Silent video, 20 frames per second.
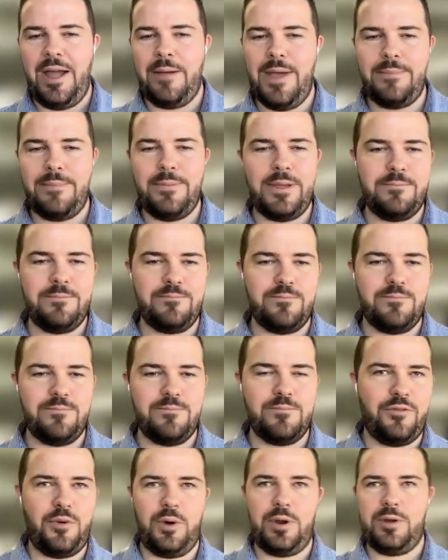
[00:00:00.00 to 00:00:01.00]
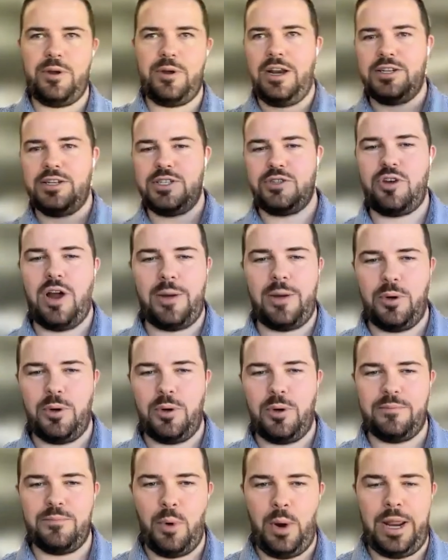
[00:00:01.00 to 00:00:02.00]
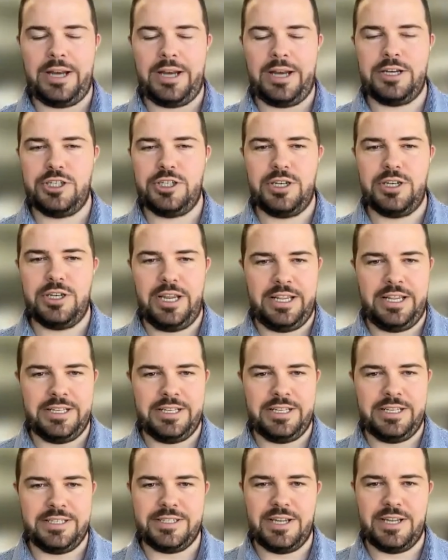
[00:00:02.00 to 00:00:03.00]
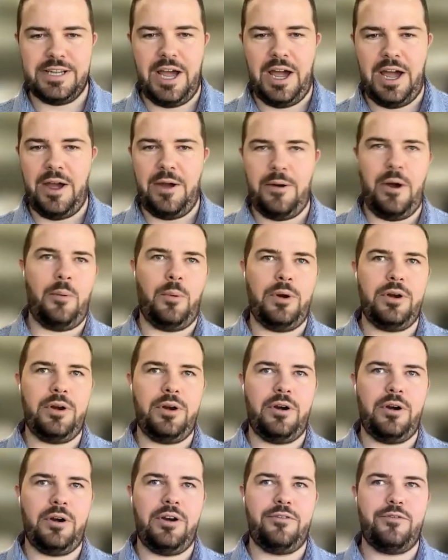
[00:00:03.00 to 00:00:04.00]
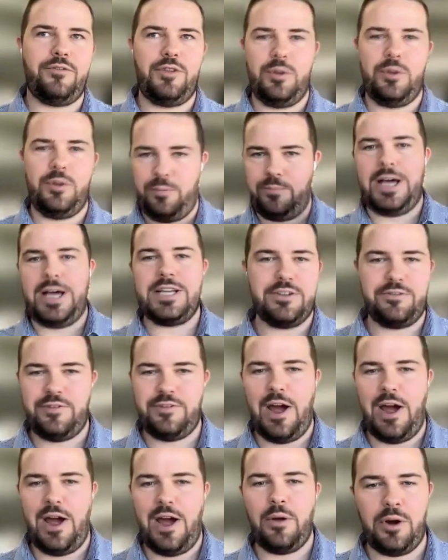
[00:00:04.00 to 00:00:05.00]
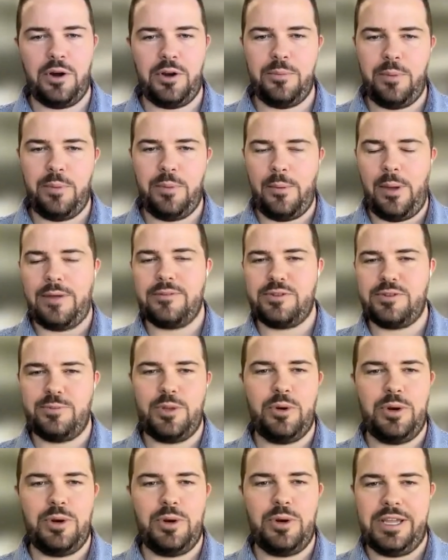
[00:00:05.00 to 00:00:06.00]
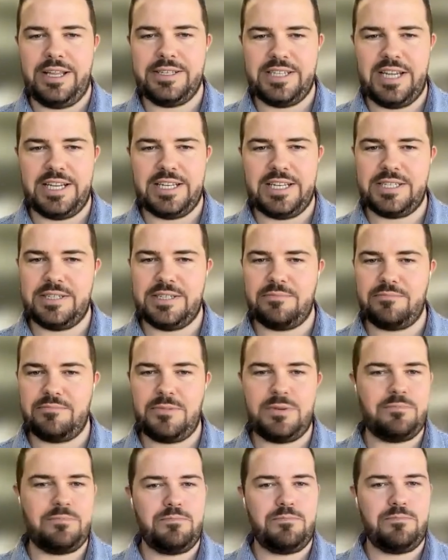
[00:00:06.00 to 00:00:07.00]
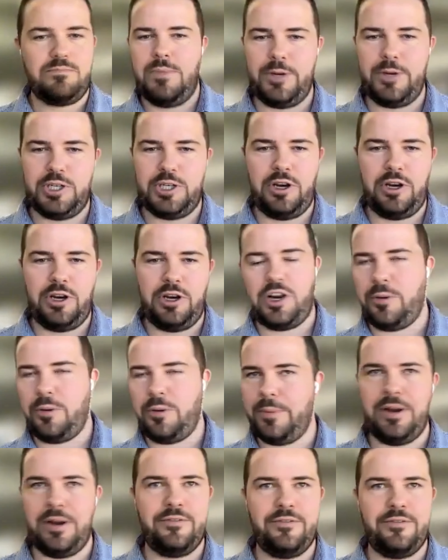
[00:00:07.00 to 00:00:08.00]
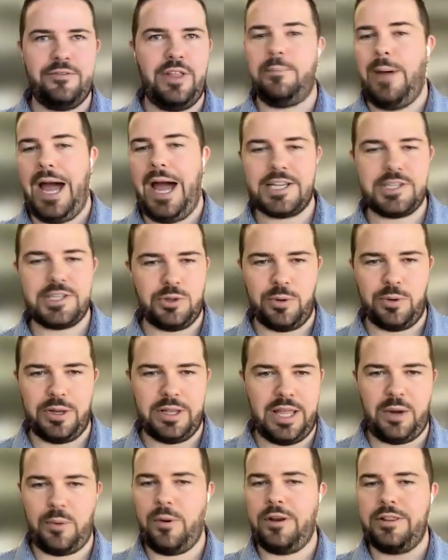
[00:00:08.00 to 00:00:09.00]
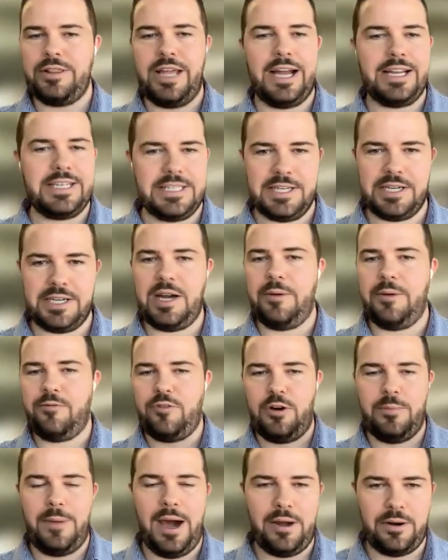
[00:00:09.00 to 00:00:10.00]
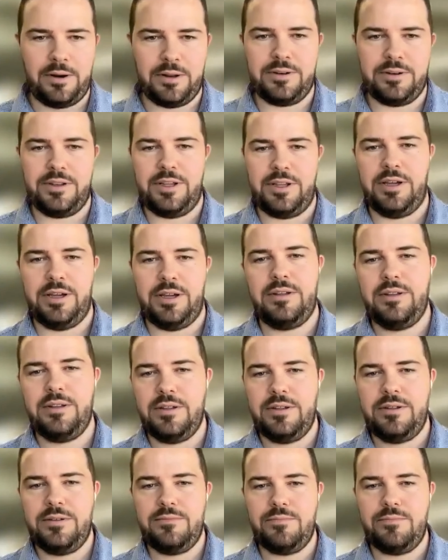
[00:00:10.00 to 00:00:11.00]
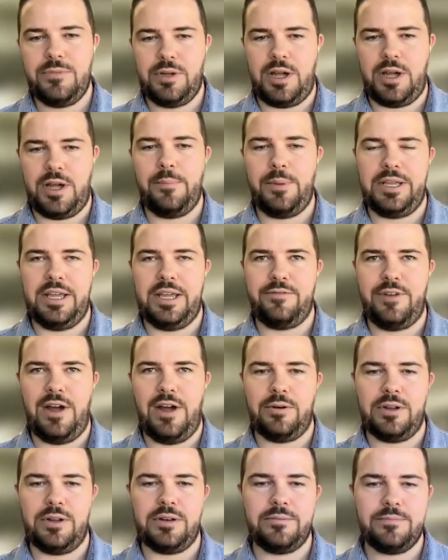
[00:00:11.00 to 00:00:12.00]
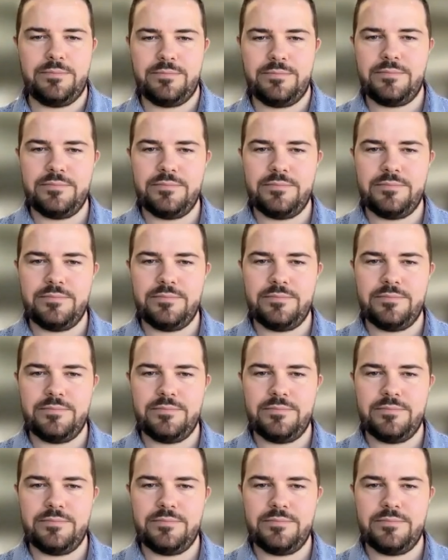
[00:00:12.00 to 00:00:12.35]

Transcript: And maybe before you kind of describe what Branch is, I wonder if you, as a founder, you probably have some unique insights. Maybe share a little bit of the backstory, where did the idea come from? How did the company get founded?